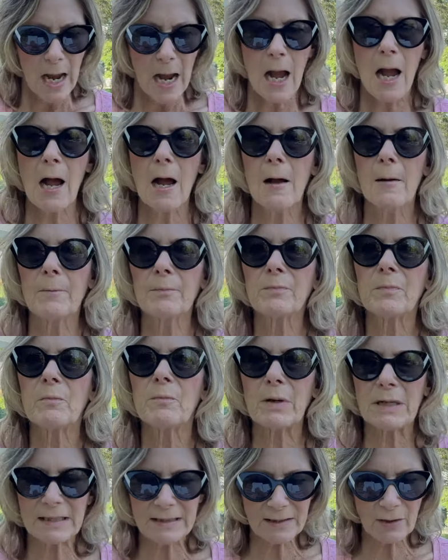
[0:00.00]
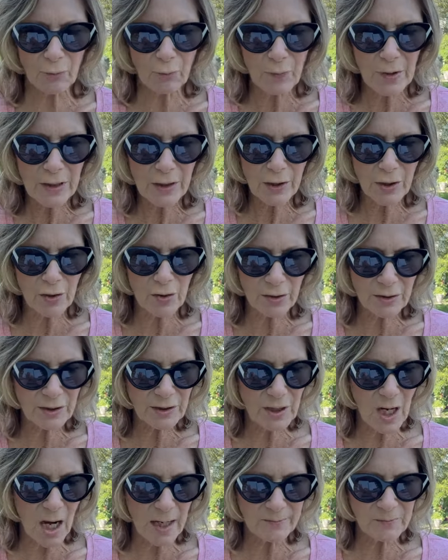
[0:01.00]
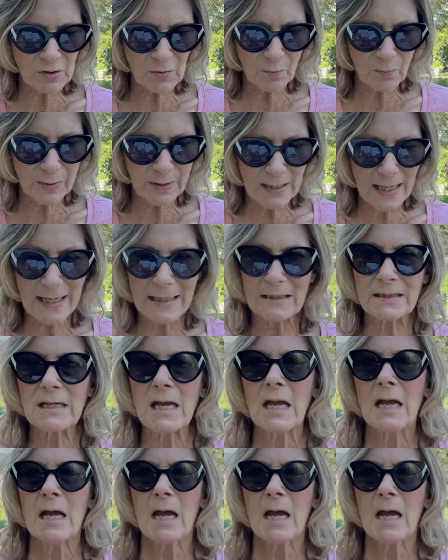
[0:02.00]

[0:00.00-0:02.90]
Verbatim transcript: Um, but it's a really good time to plant